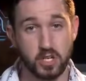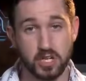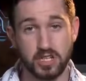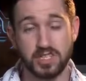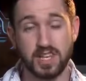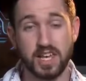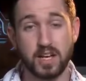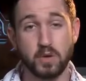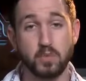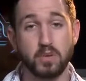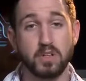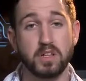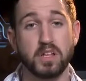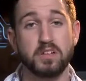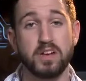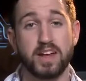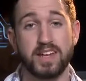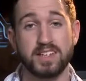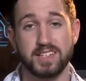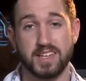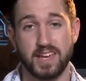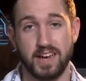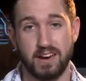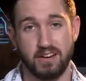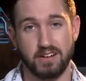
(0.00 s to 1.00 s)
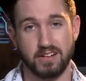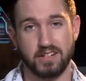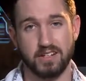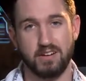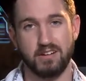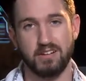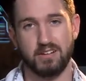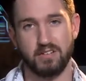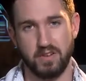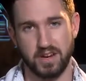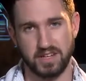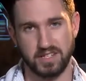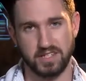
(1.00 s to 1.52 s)
just like Will Arnett's character
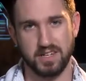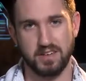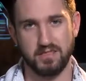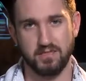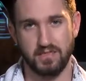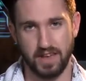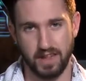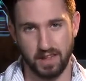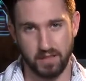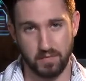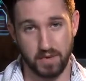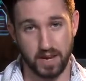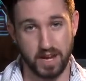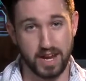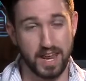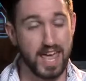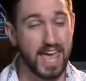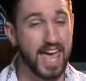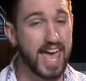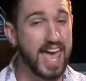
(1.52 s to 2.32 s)
on Arrested Development